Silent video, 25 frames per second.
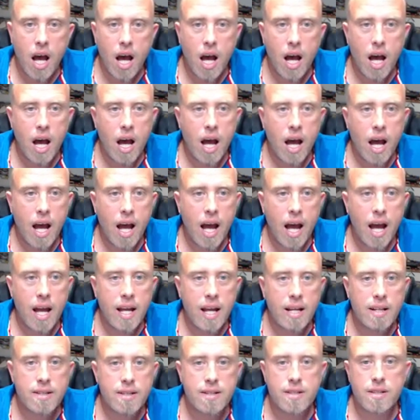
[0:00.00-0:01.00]

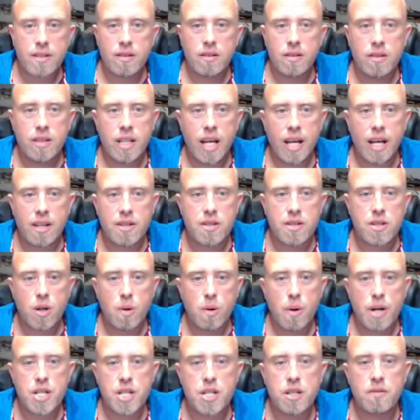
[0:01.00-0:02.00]
And yeah, there's a
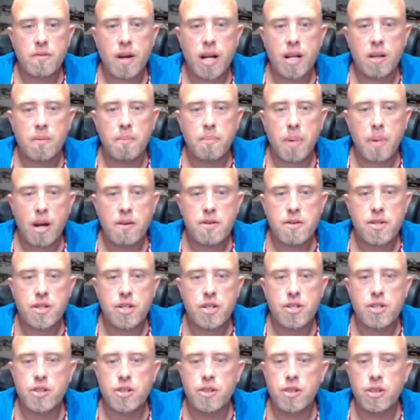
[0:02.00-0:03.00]
question around the
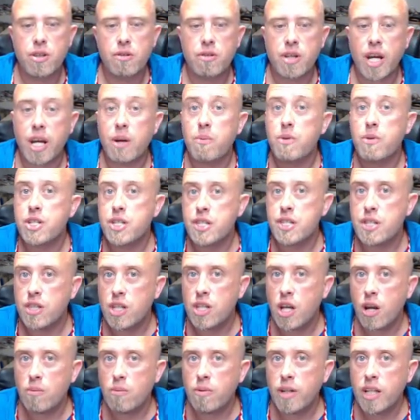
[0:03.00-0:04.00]
postage to the UK, which is
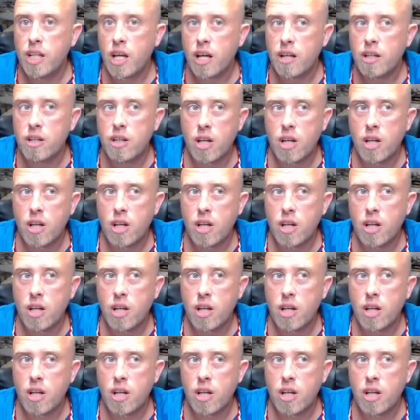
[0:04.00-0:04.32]
the only